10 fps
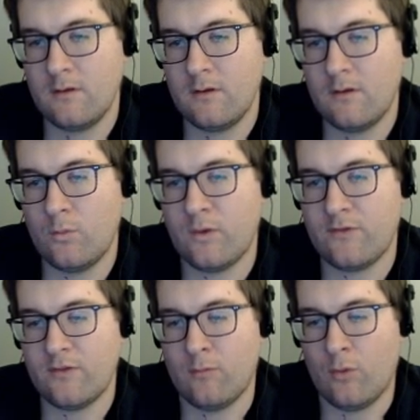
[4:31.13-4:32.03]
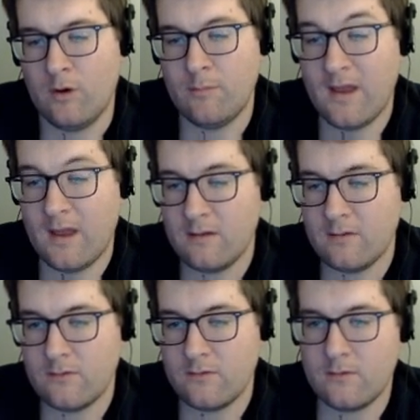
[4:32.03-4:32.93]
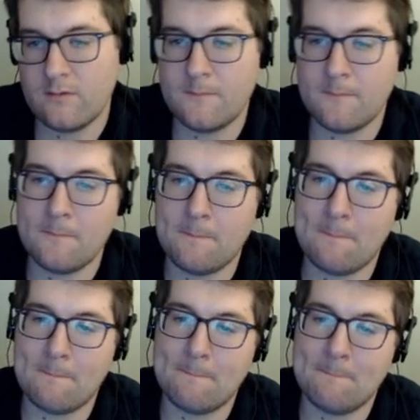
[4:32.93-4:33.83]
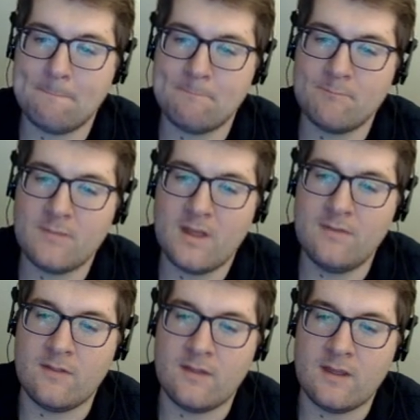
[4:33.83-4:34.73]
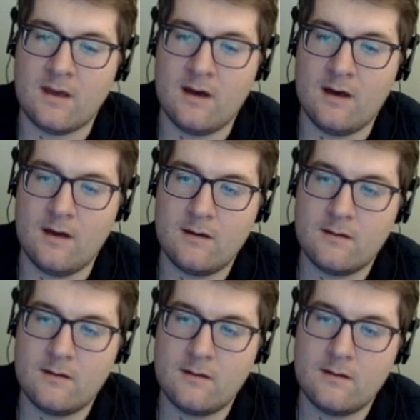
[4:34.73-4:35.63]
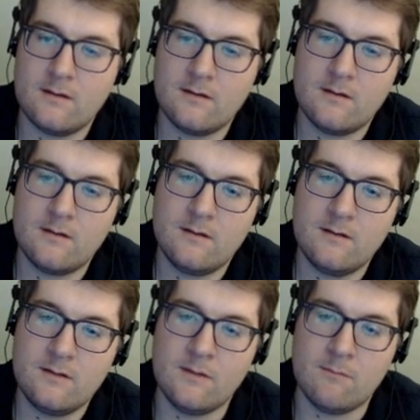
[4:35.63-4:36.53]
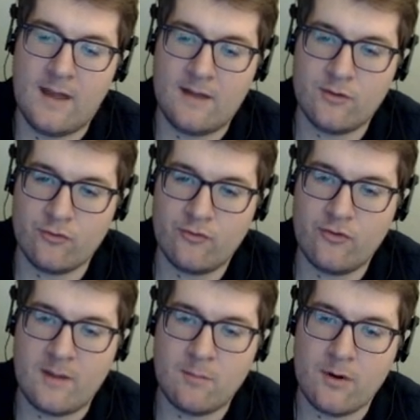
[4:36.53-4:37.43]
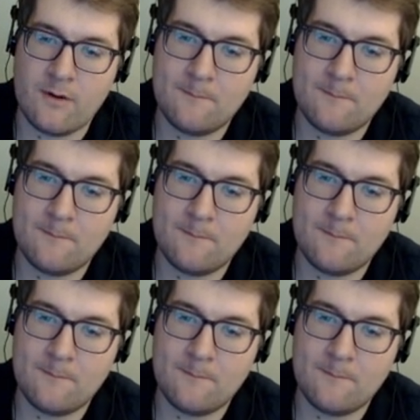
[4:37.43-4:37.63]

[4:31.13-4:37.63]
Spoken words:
with some more bananas, and then the Mantle Shaper.